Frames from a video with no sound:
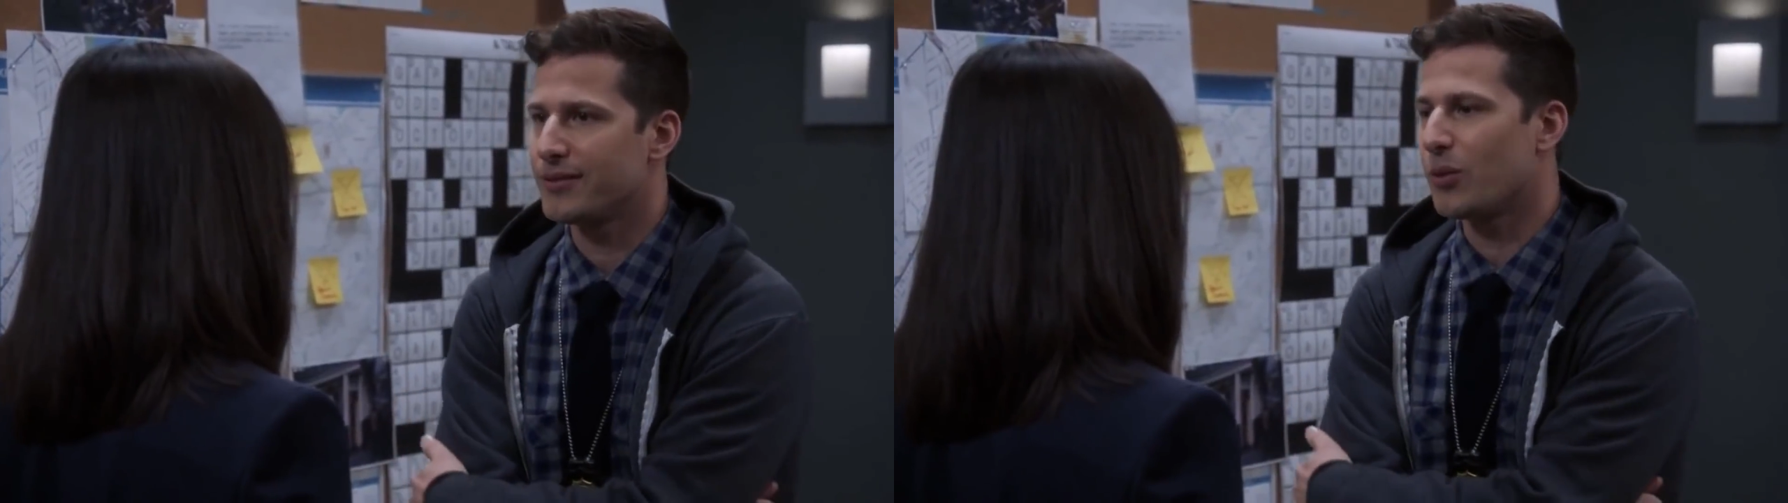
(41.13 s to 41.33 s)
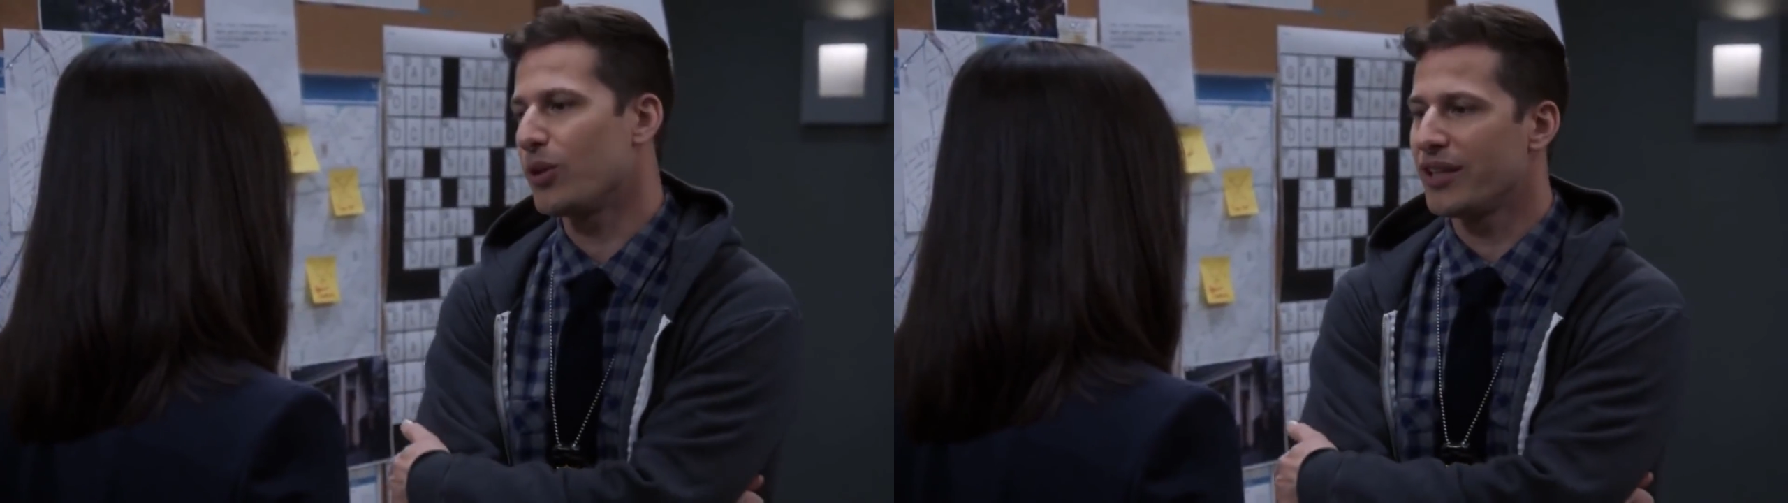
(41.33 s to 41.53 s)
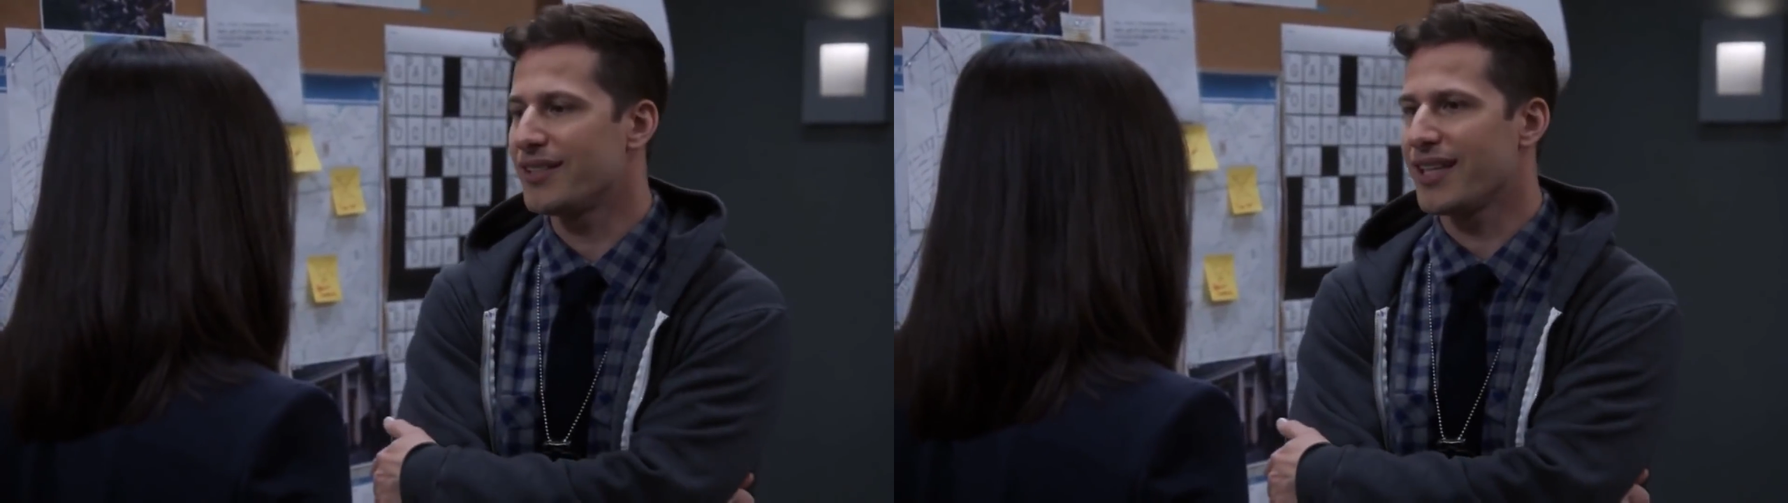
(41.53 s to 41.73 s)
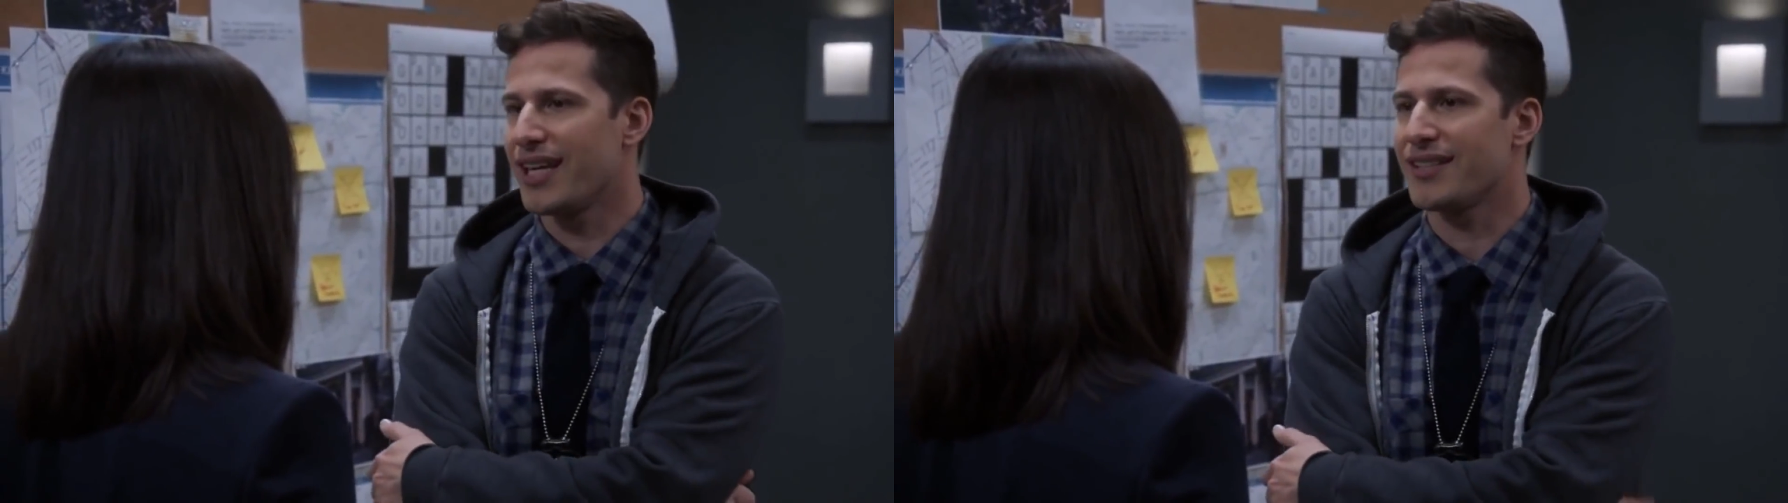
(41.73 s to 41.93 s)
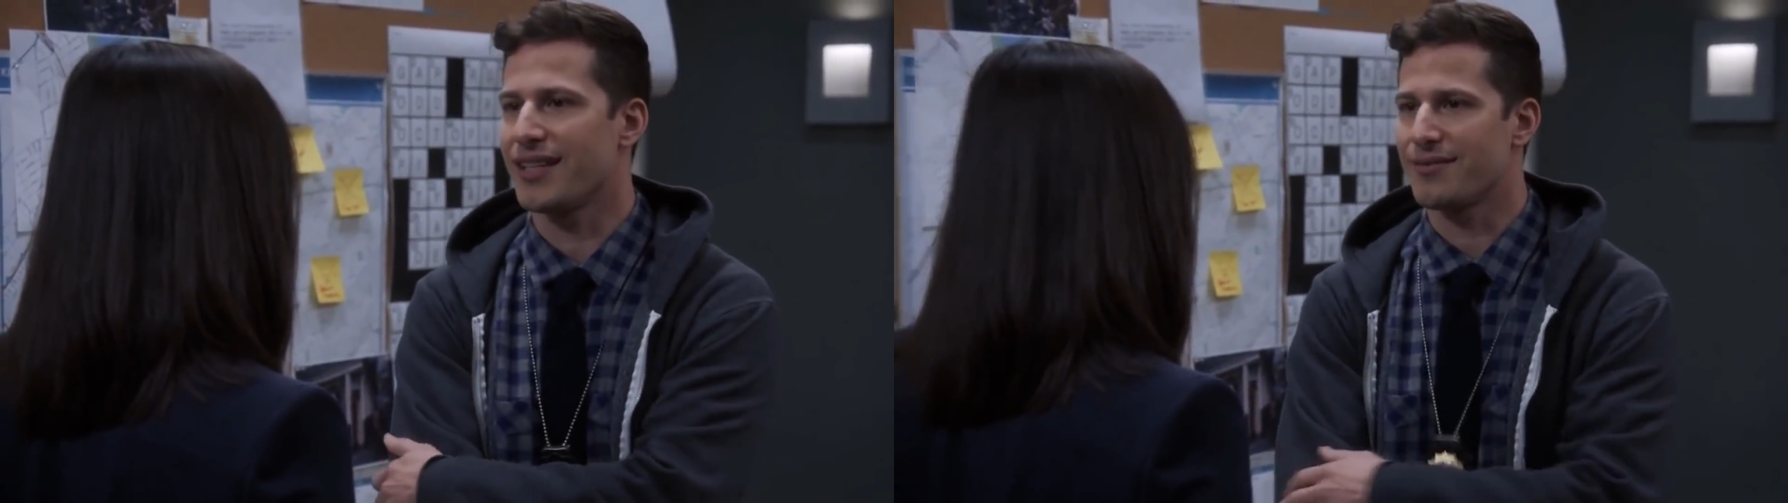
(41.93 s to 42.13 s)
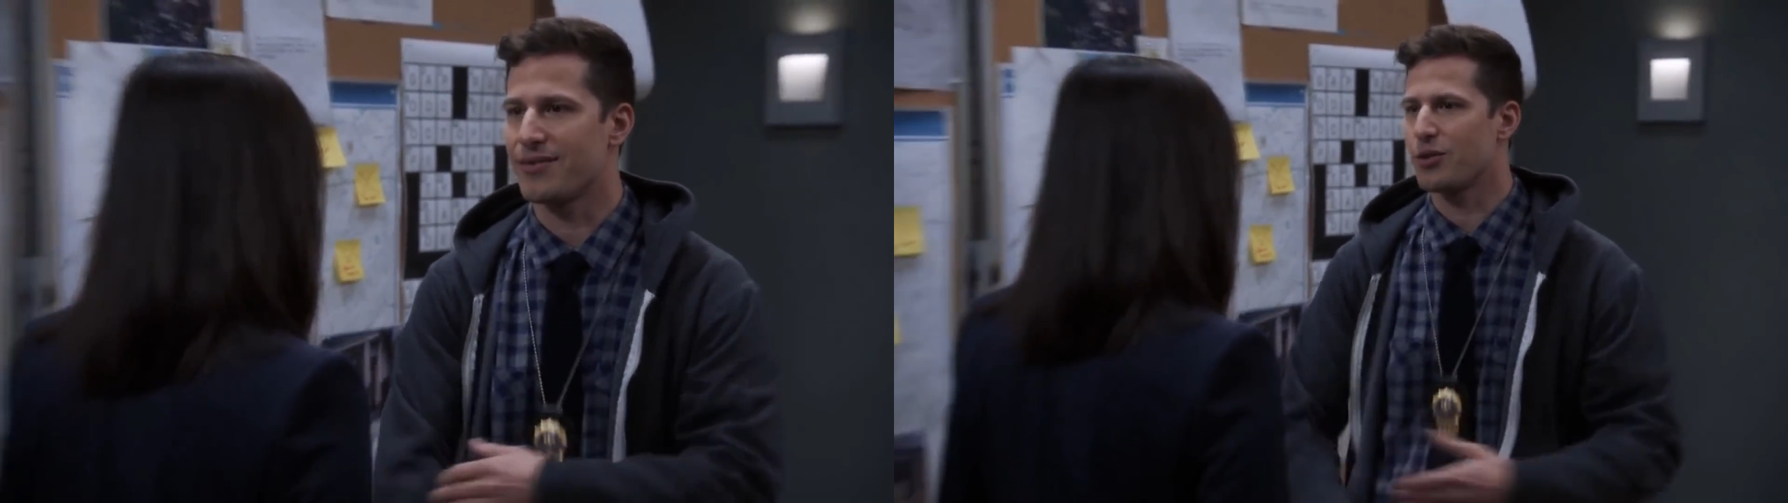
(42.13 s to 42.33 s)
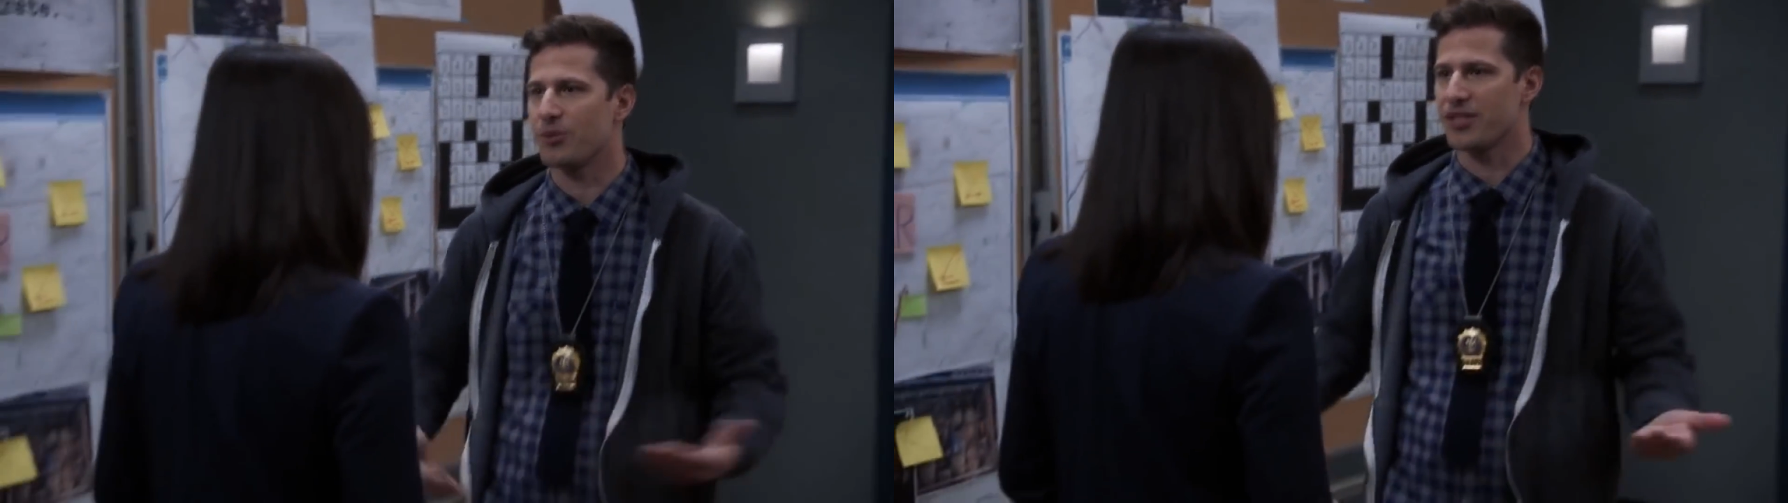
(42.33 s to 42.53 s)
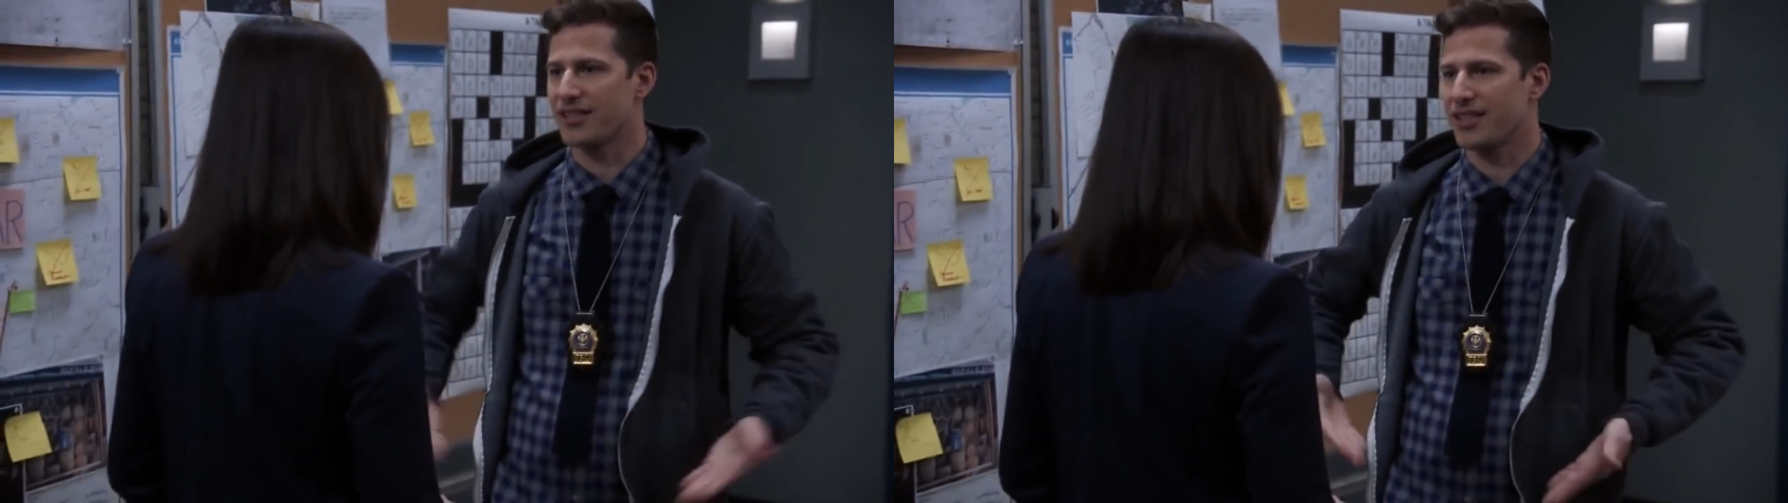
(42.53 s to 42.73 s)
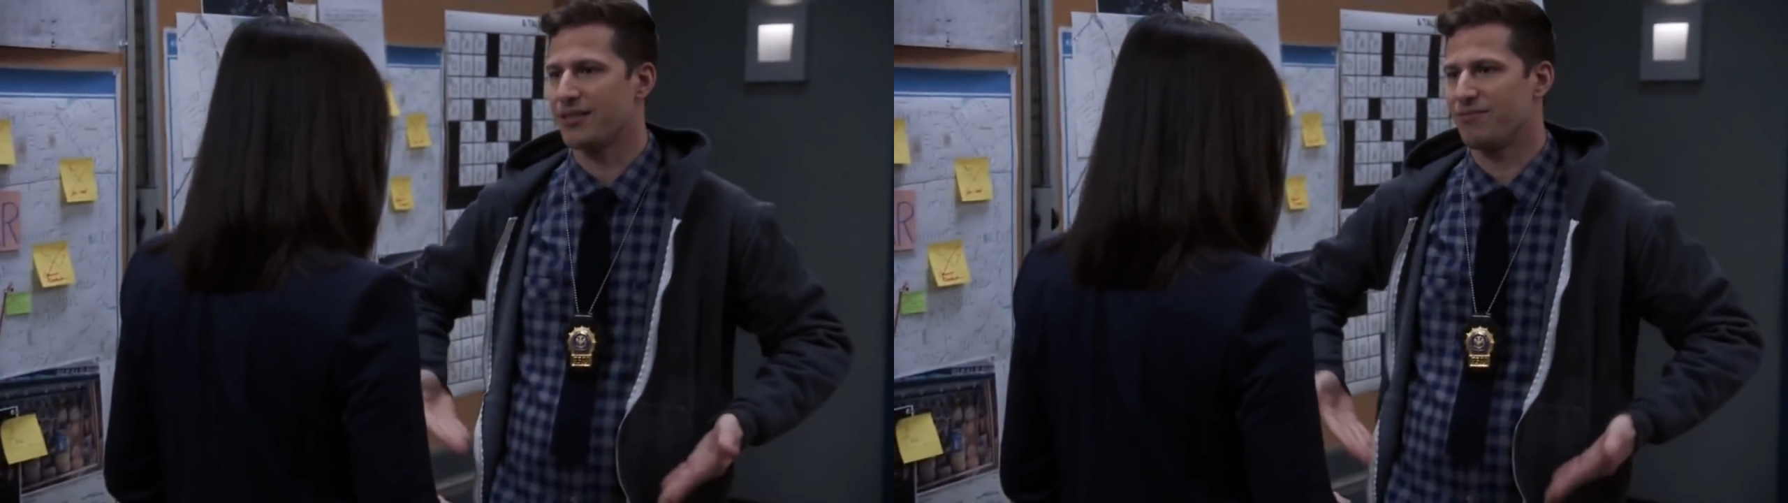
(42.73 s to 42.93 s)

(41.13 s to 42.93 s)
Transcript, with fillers: Or in his case, that super sexy